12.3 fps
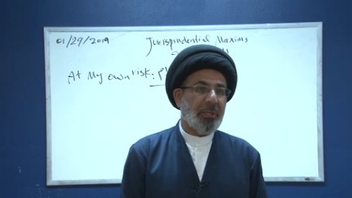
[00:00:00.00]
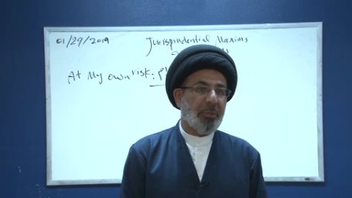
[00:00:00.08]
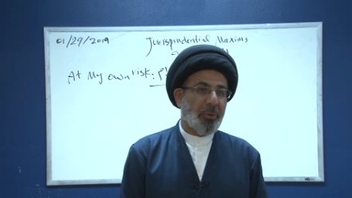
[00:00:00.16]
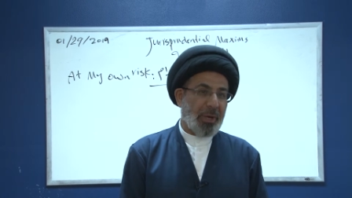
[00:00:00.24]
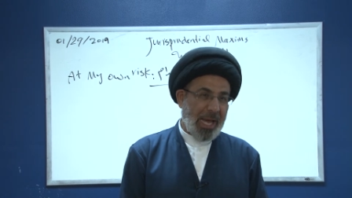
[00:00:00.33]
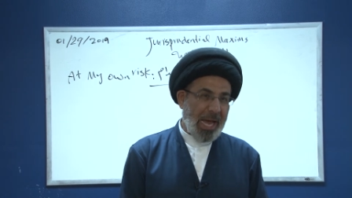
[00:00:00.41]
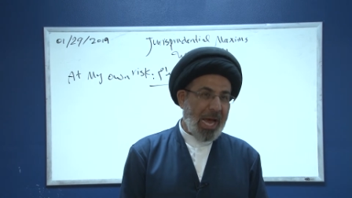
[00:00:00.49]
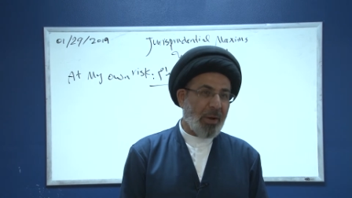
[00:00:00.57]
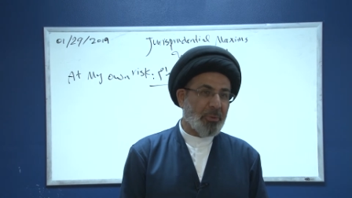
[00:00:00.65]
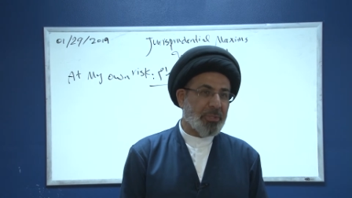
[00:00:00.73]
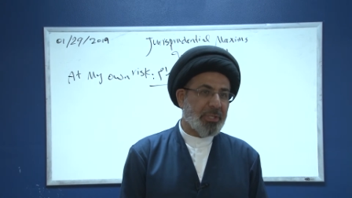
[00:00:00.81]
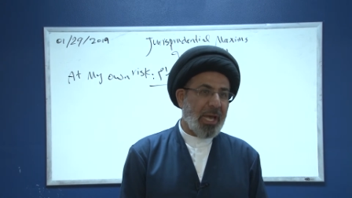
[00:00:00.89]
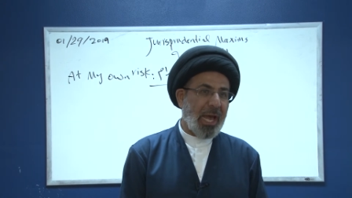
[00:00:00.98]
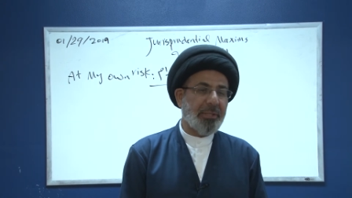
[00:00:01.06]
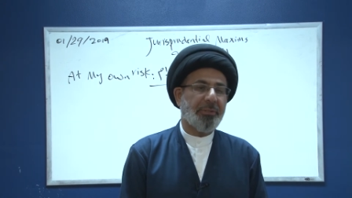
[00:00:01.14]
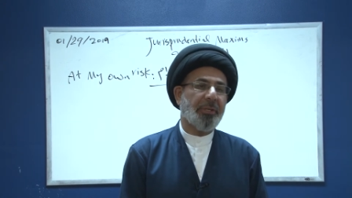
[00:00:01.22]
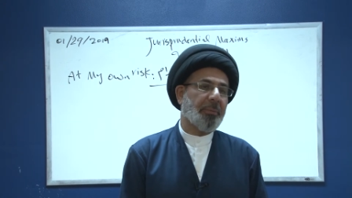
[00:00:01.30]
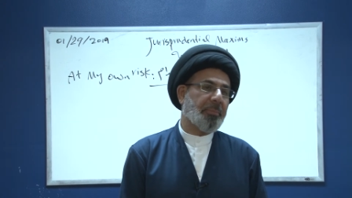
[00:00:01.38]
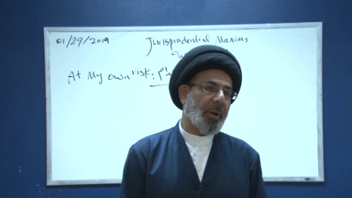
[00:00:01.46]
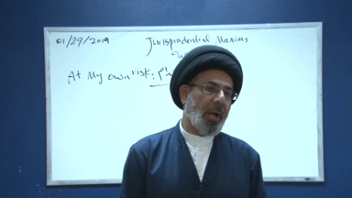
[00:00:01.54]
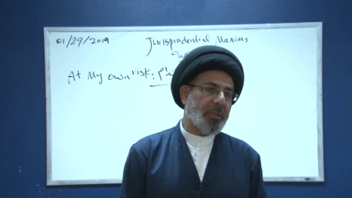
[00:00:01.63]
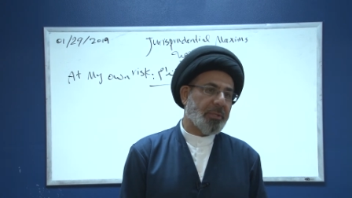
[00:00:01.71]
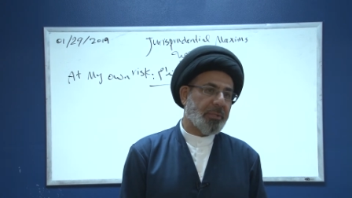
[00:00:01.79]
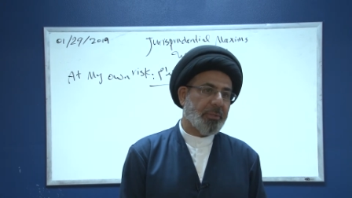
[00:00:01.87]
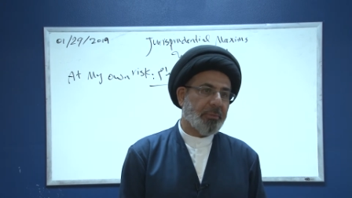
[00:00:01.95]
your house
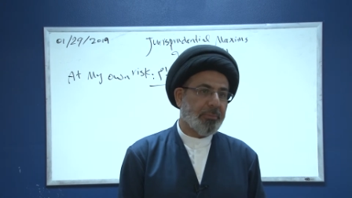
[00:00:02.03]
underpriced.